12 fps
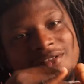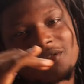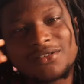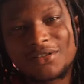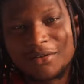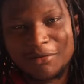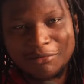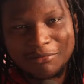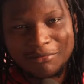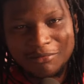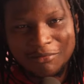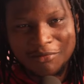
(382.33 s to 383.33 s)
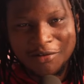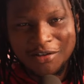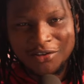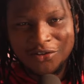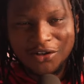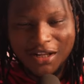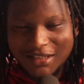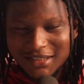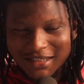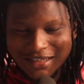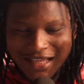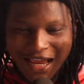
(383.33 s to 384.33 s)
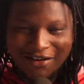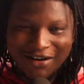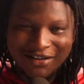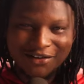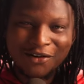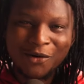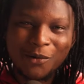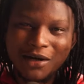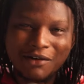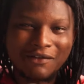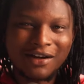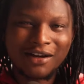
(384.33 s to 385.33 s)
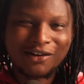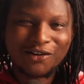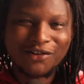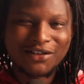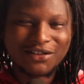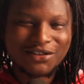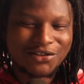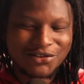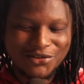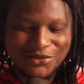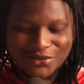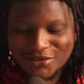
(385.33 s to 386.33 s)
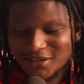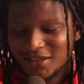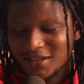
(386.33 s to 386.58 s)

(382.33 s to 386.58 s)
some dollars and naira or whatever currency you use.